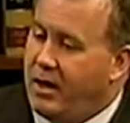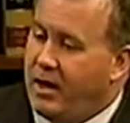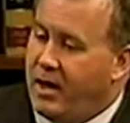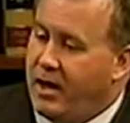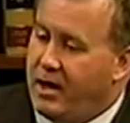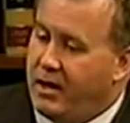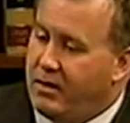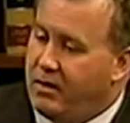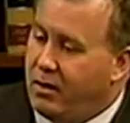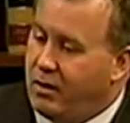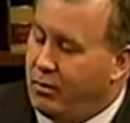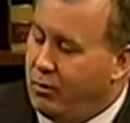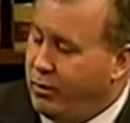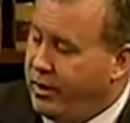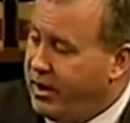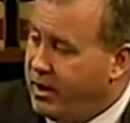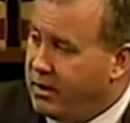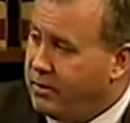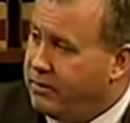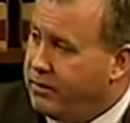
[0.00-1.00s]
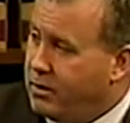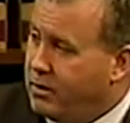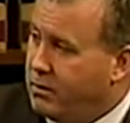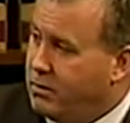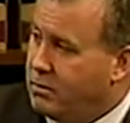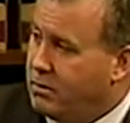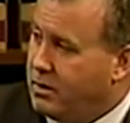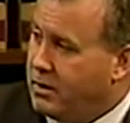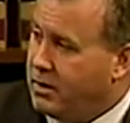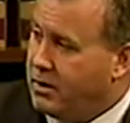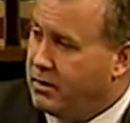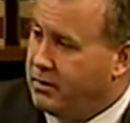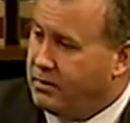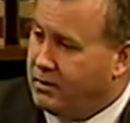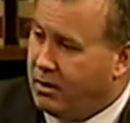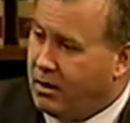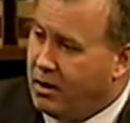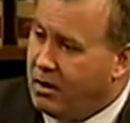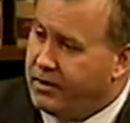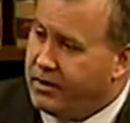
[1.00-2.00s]
and we interview
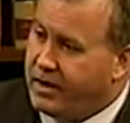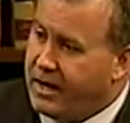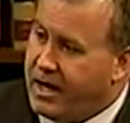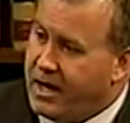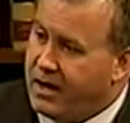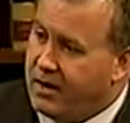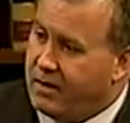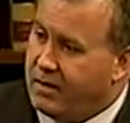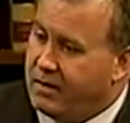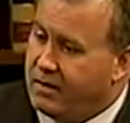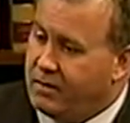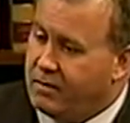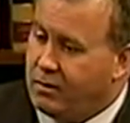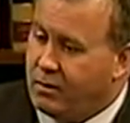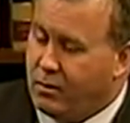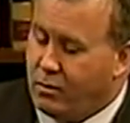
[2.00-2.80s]
all the candidates.